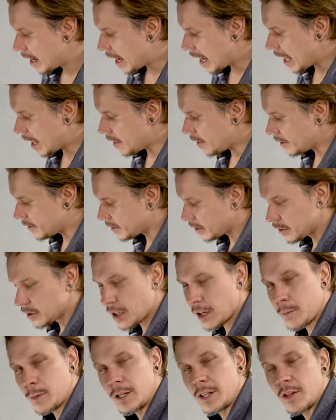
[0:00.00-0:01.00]
uh, this is
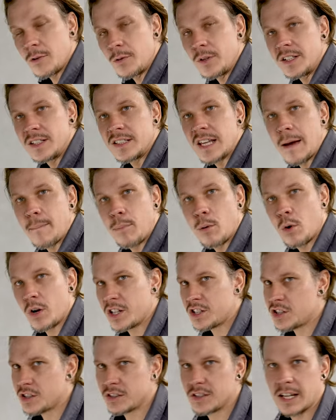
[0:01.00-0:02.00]
going to be the reset
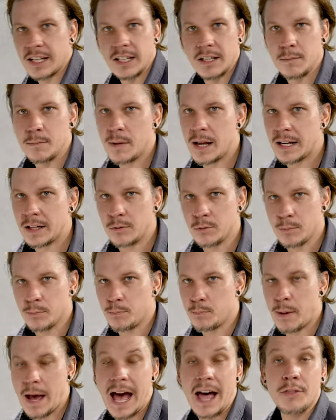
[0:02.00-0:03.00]
point just like in many
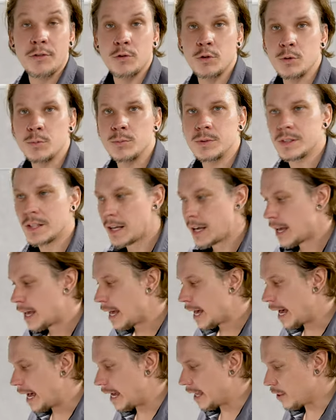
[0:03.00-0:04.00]
bathrooms
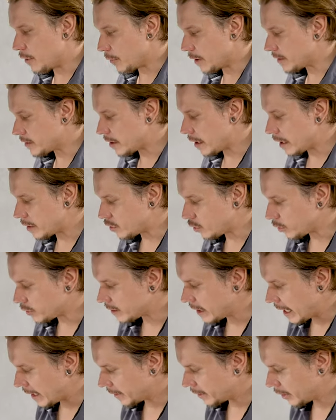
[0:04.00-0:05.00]
uh, in the residential
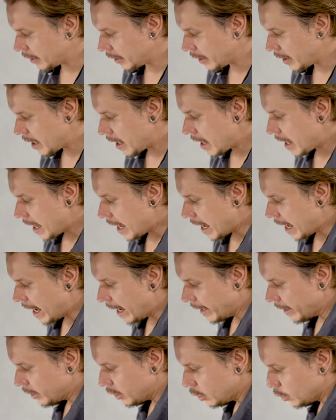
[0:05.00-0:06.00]
sector
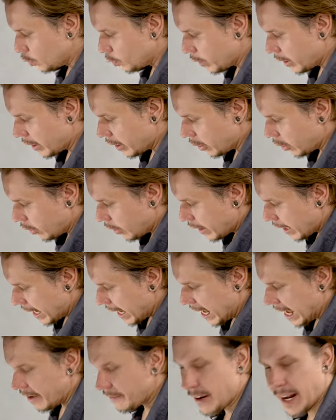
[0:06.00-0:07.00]
uh, you will
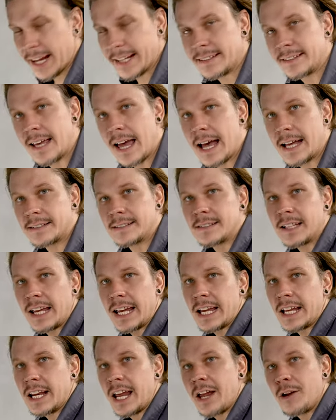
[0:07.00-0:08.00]
have a test
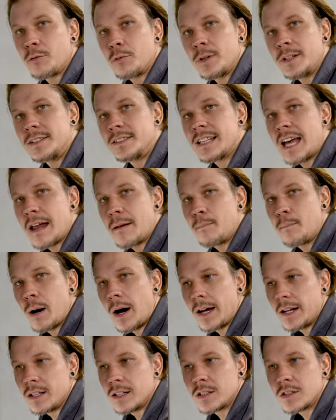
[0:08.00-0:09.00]
and a reset
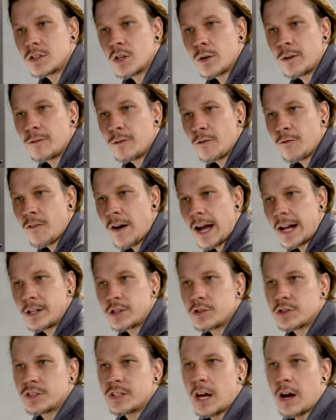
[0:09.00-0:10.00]
button. So if you find
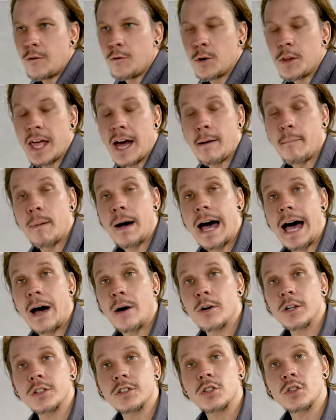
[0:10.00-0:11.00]
yourself without
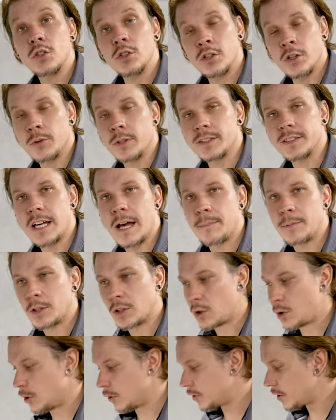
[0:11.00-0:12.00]
power to your
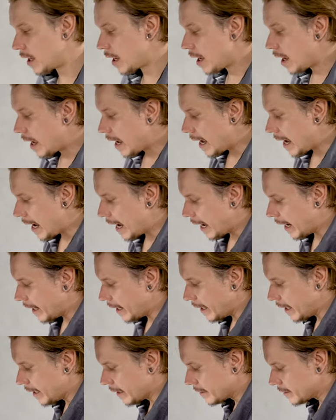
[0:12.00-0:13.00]
receptacles, uh,
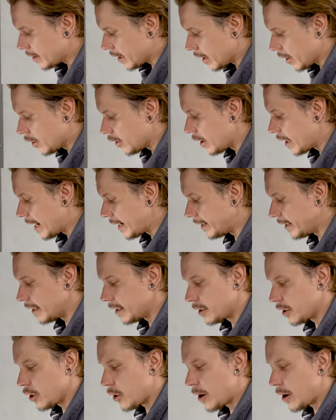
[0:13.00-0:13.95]
it's a good idea to